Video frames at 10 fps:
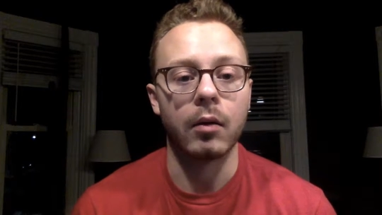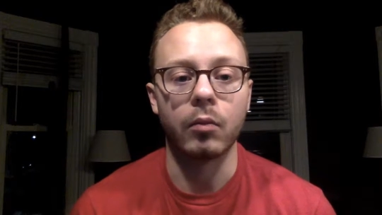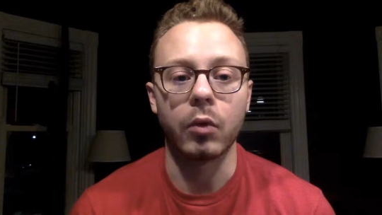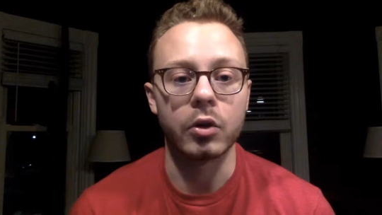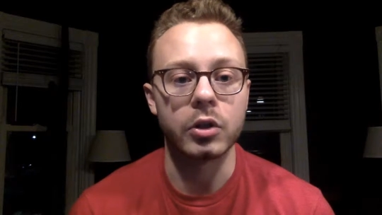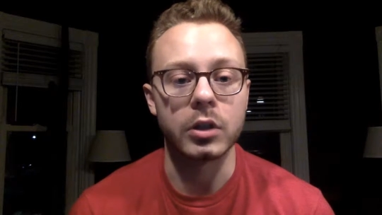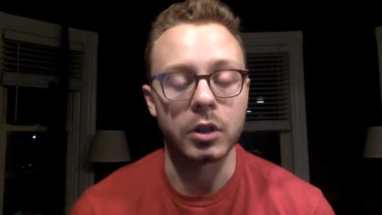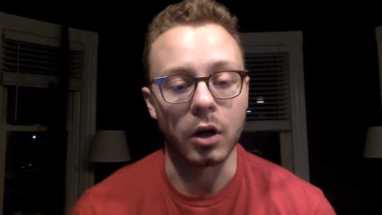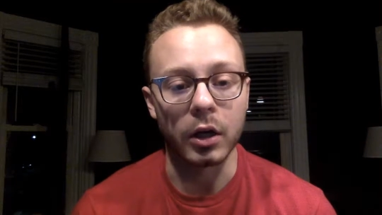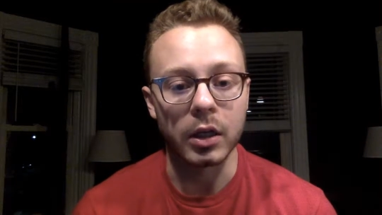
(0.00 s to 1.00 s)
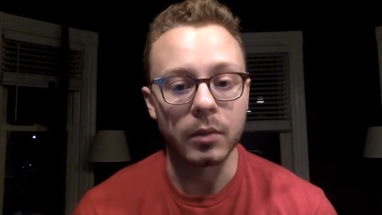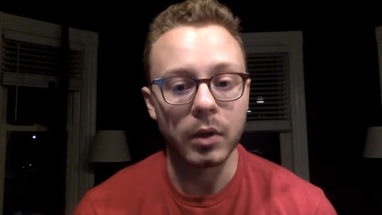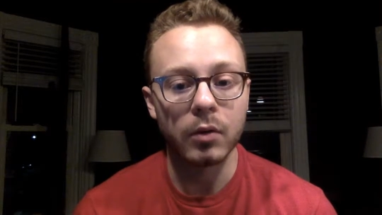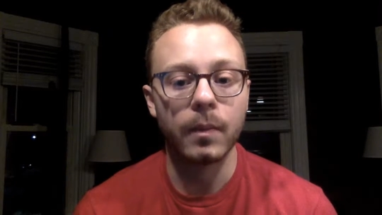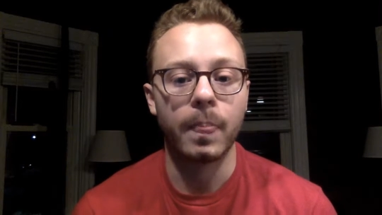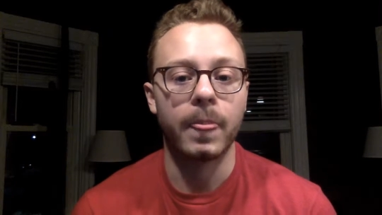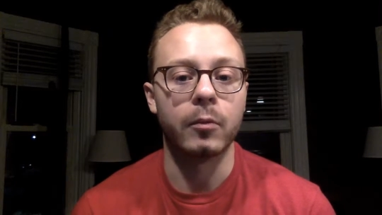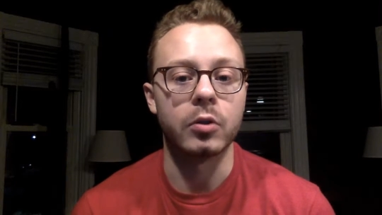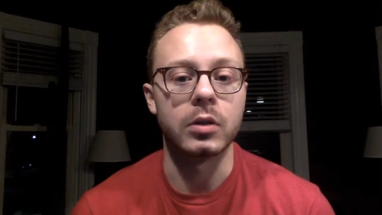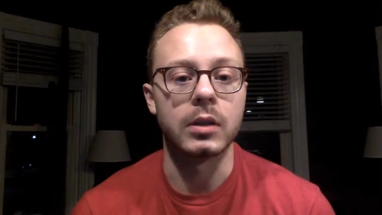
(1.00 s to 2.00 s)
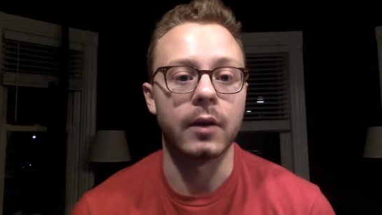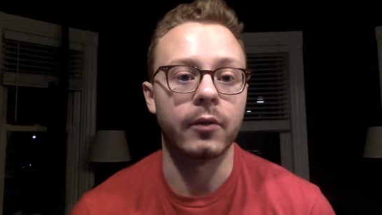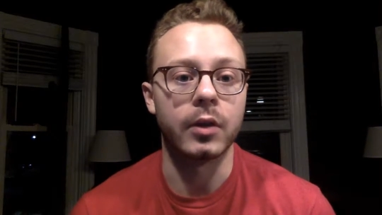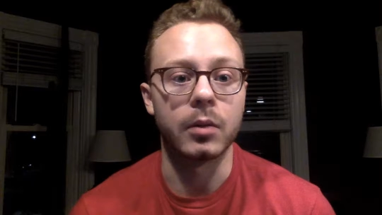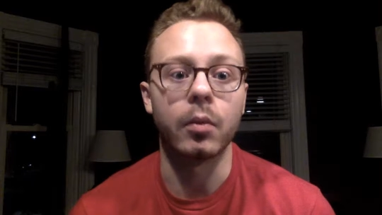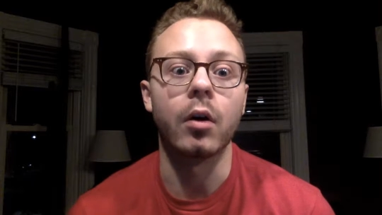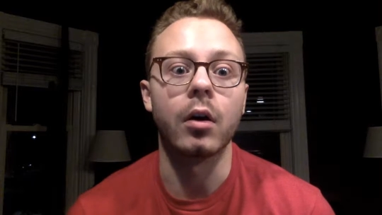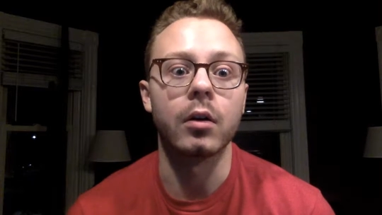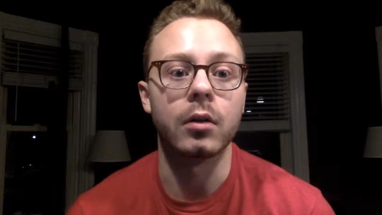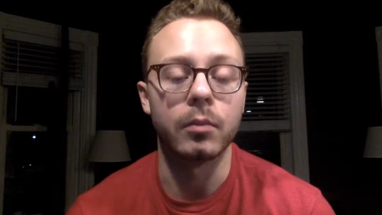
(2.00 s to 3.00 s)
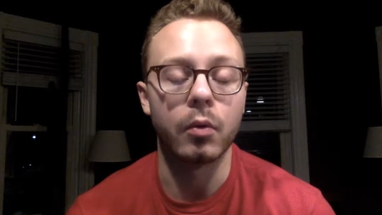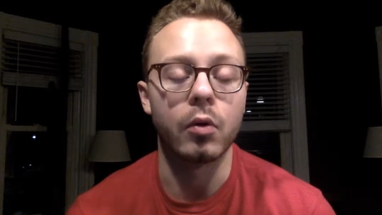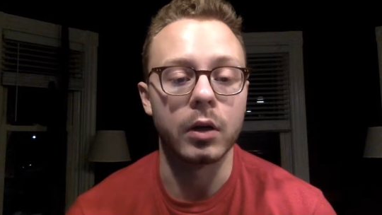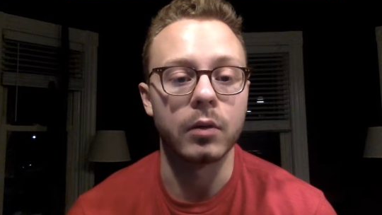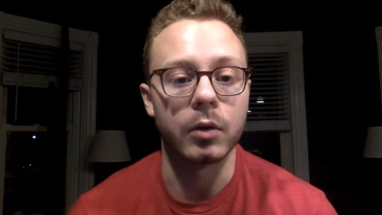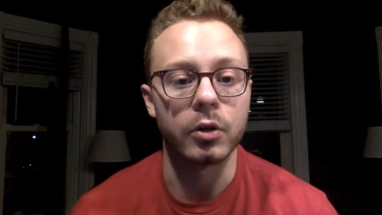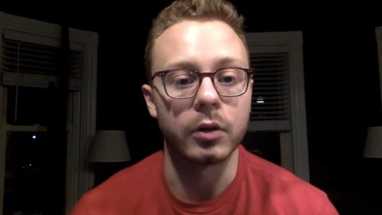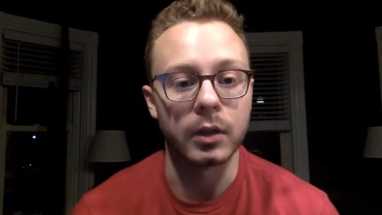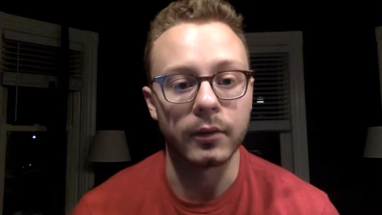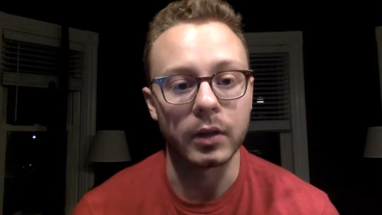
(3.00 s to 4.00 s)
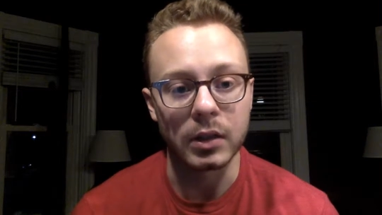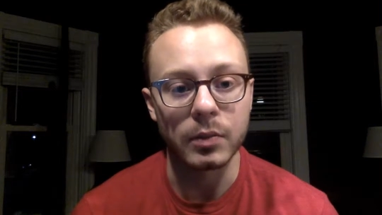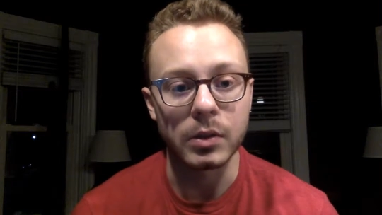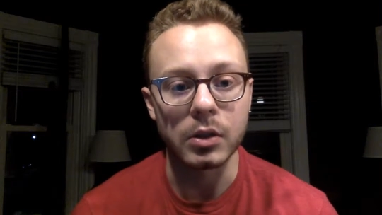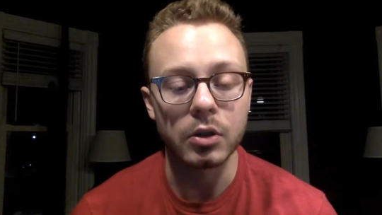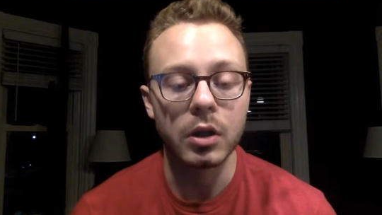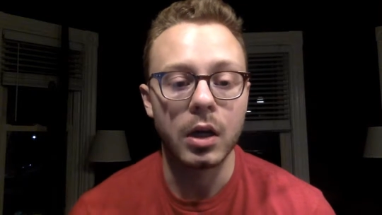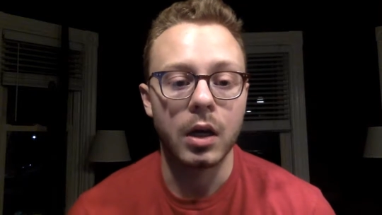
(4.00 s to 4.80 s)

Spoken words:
what she's talking about, which is definitely important when you're giving a speech,